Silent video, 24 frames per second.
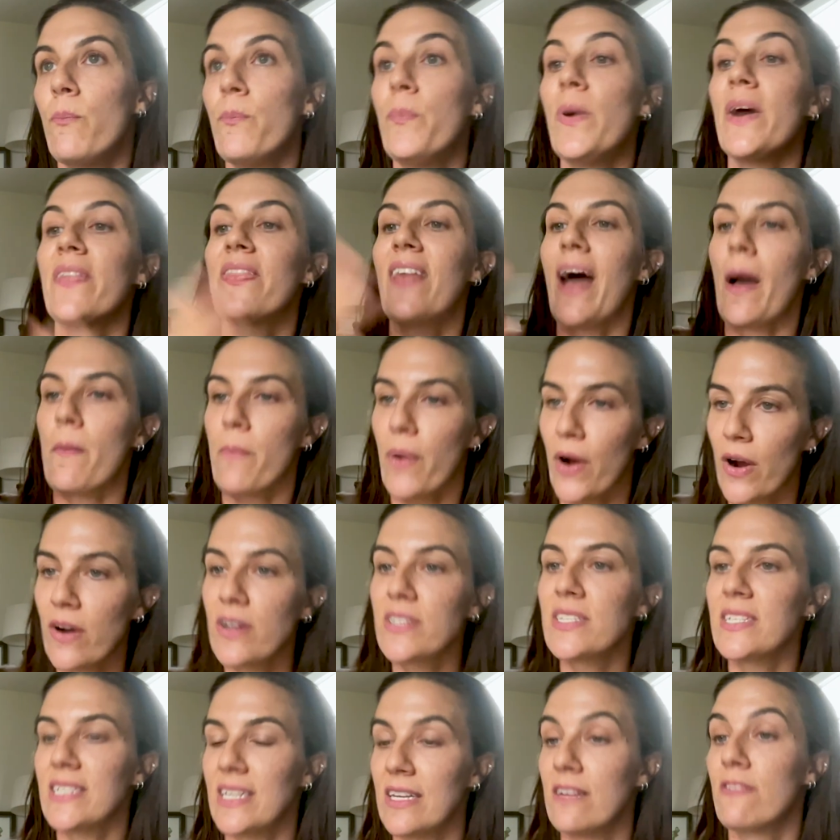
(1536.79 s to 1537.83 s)
But that
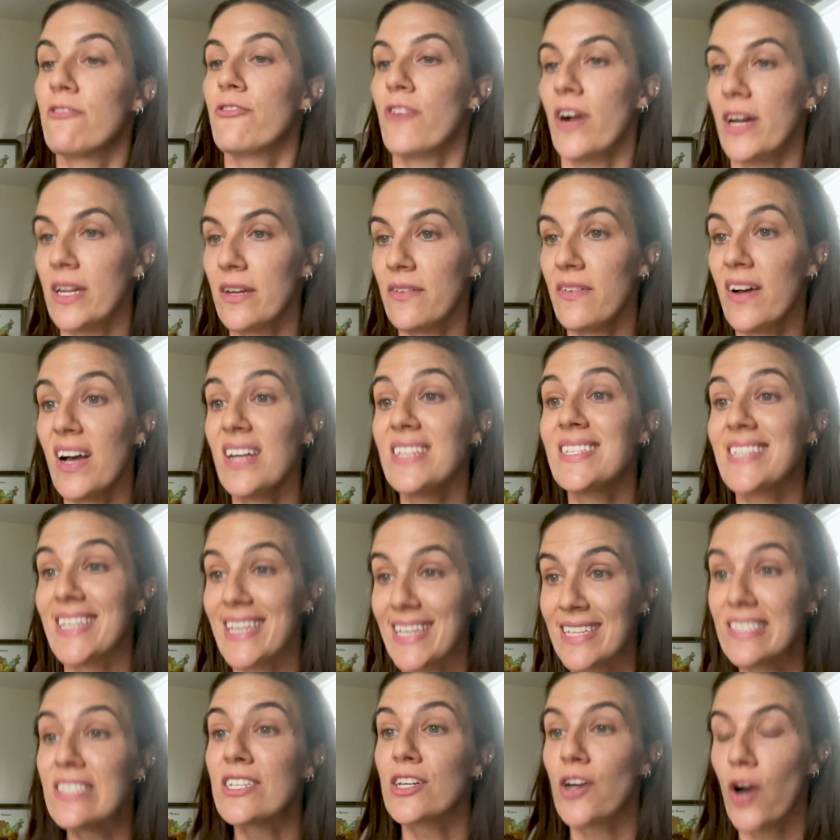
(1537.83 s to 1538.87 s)
person in front of us
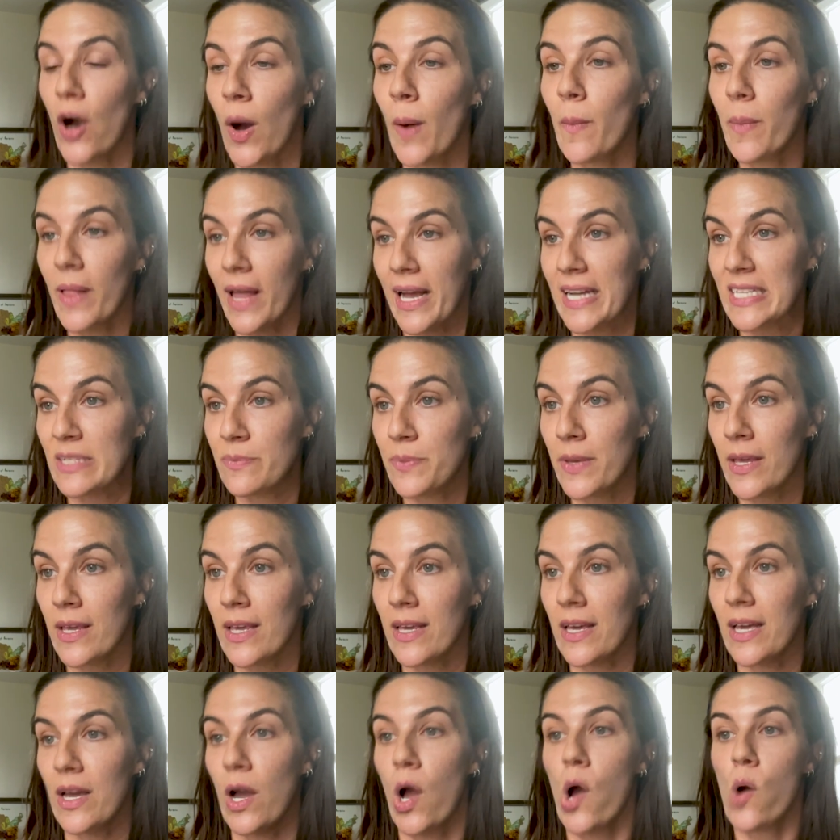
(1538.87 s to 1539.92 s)
is a complex
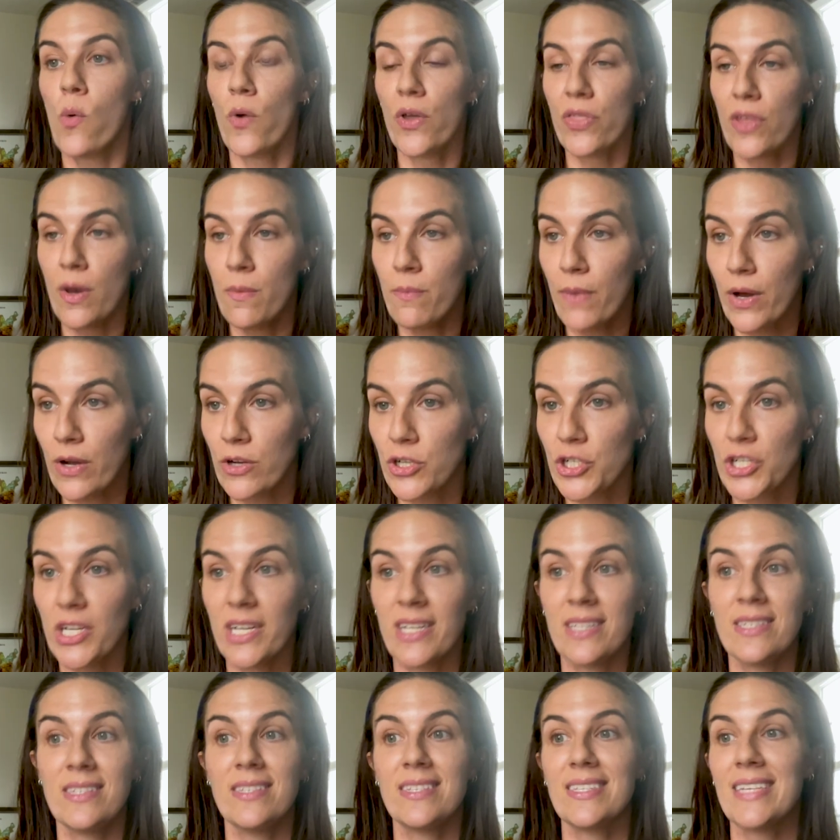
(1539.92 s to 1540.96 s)
being with
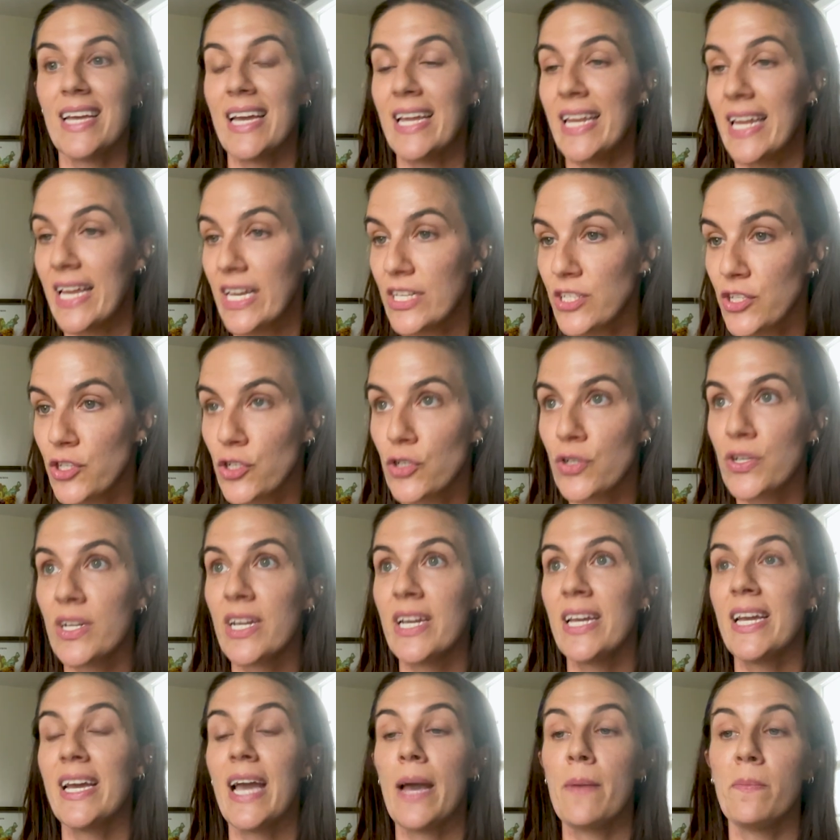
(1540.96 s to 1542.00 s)
emotions and
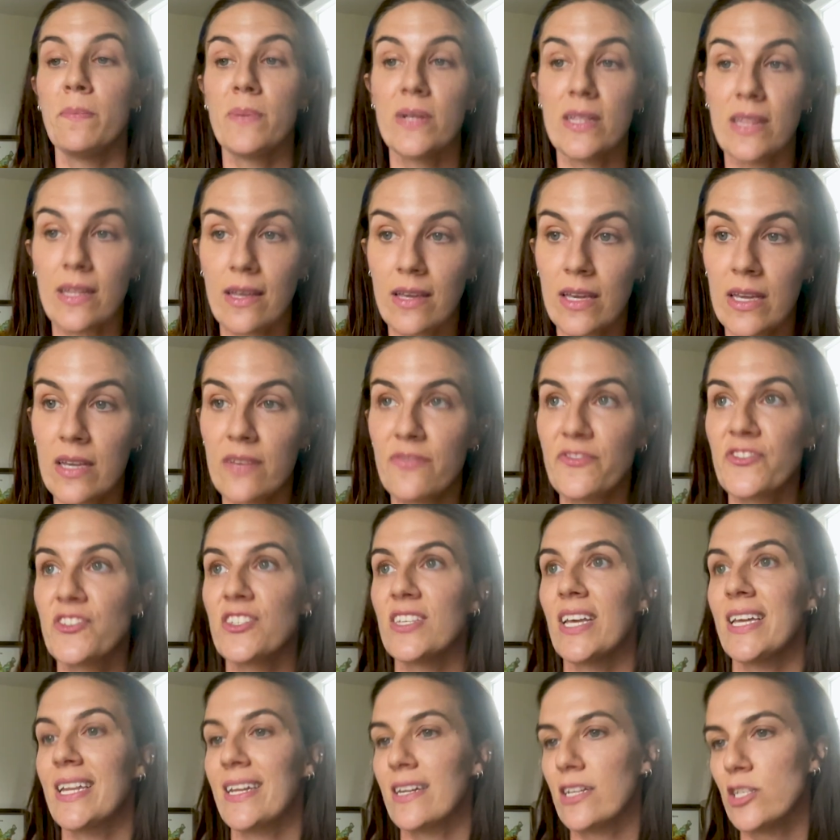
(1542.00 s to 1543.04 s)
history and
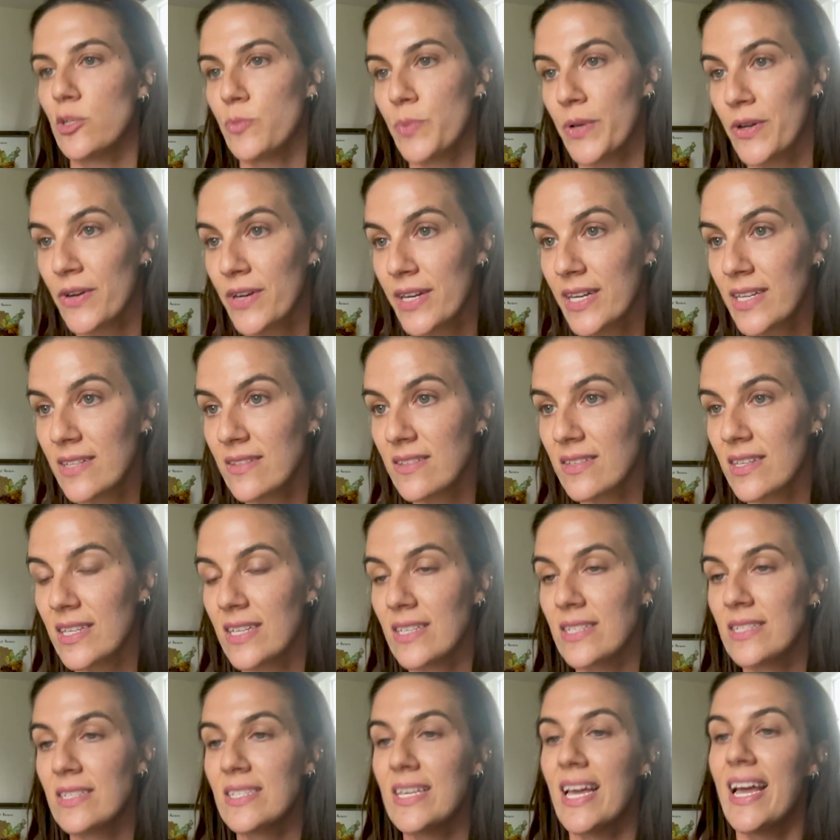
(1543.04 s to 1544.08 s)
beliefs and
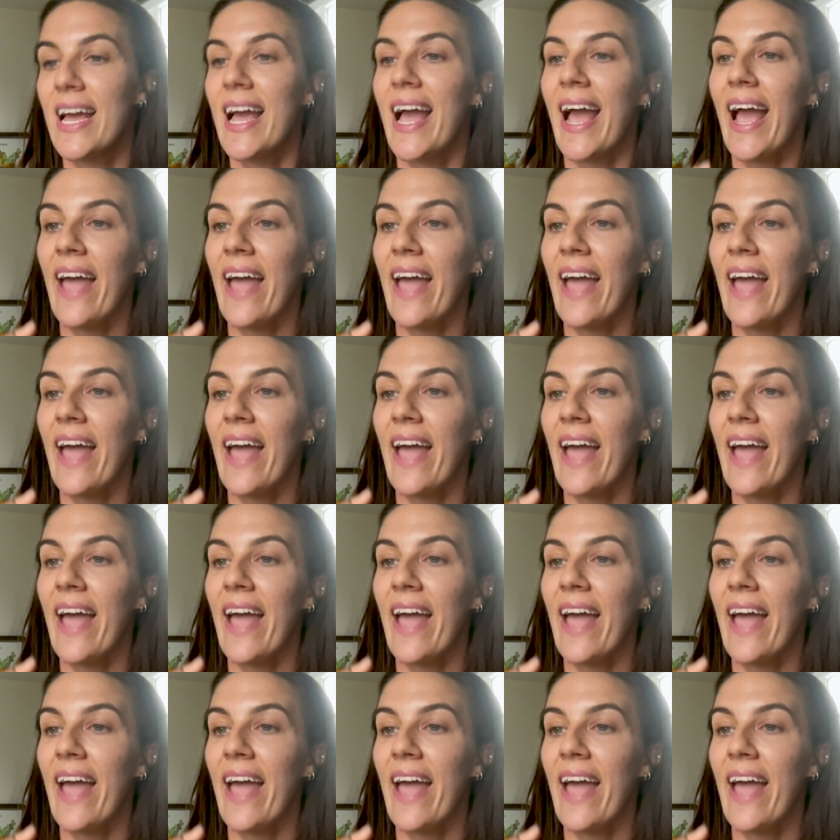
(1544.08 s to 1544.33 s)
experiences.